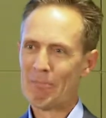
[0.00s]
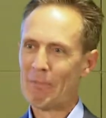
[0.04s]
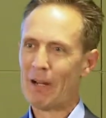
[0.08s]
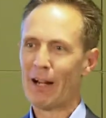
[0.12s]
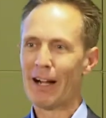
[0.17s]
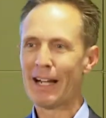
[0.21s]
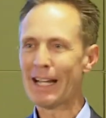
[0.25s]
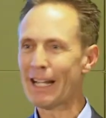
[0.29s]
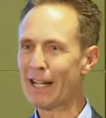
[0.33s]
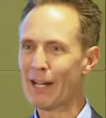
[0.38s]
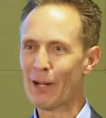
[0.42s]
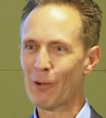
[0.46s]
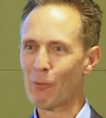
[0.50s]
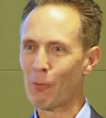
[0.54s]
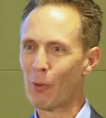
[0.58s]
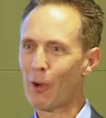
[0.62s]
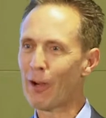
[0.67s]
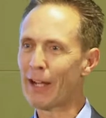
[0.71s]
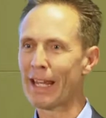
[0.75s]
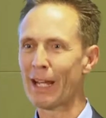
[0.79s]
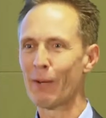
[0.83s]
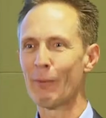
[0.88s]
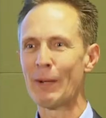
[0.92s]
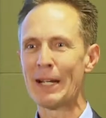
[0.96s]
I don't know
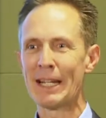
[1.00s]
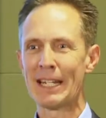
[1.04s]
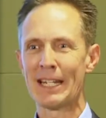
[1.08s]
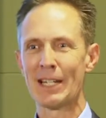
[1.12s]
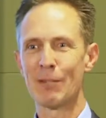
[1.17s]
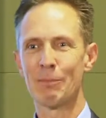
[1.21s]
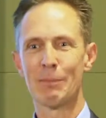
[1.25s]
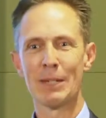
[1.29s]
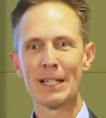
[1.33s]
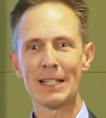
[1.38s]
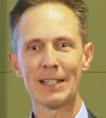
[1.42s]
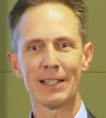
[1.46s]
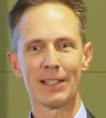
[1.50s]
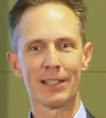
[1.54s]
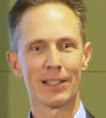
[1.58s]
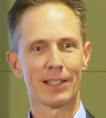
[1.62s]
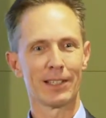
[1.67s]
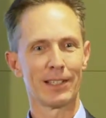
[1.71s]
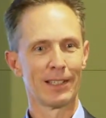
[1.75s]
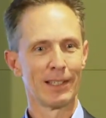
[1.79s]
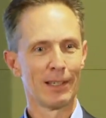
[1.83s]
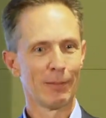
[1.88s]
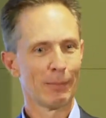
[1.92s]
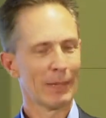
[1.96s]
why they went into
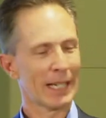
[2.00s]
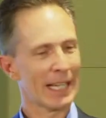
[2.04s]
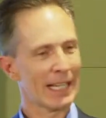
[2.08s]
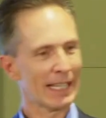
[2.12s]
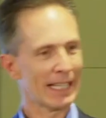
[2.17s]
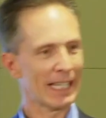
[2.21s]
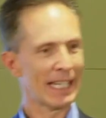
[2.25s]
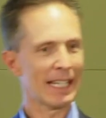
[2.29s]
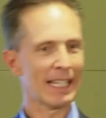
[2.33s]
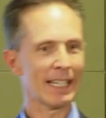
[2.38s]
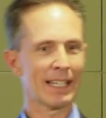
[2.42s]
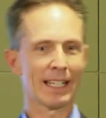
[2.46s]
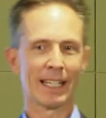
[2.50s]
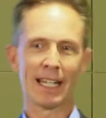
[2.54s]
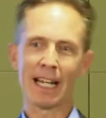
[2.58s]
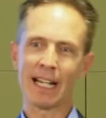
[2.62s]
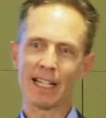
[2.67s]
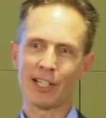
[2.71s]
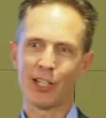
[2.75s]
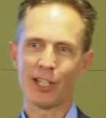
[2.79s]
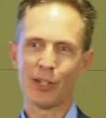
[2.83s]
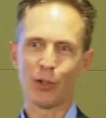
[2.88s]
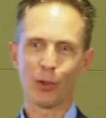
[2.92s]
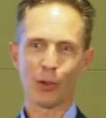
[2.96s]
business, but at the end of the
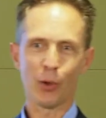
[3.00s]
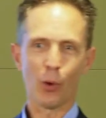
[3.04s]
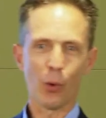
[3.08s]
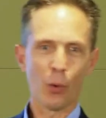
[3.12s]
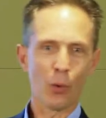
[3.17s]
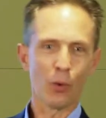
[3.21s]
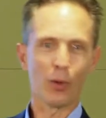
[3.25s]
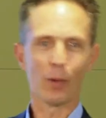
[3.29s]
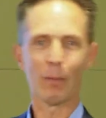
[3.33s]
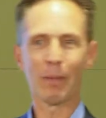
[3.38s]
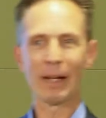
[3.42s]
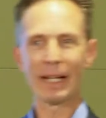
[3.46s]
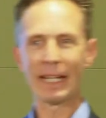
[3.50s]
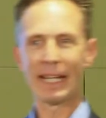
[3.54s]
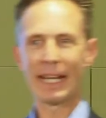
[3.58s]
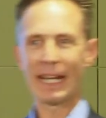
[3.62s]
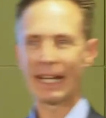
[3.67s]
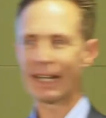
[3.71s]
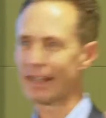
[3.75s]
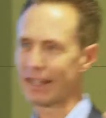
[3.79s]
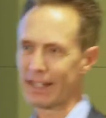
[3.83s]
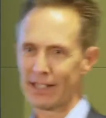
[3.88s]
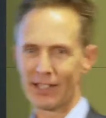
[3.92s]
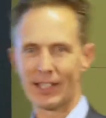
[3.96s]
day, she took all the money
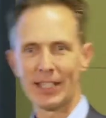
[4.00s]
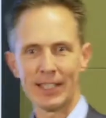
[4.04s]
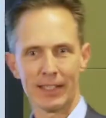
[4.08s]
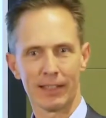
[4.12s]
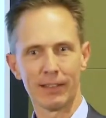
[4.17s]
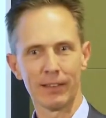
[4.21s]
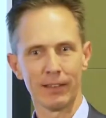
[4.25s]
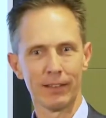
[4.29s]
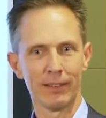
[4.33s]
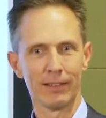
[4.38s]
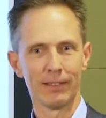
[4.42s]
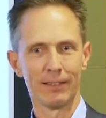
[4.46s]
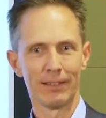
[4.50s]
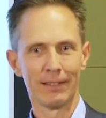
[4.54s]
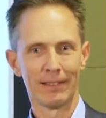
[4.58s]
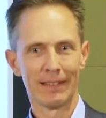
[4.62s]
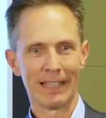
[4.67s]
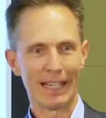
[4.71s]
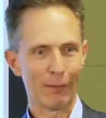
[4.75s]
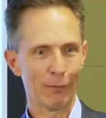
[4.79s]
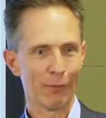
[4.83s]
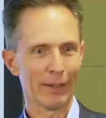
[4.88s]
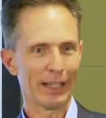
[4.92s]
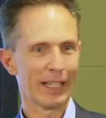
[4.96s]
out of the till
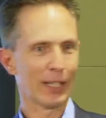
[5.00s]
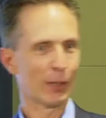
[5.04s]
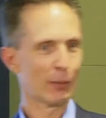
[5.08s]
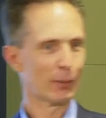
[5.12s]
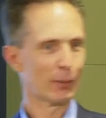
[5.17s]
and figured it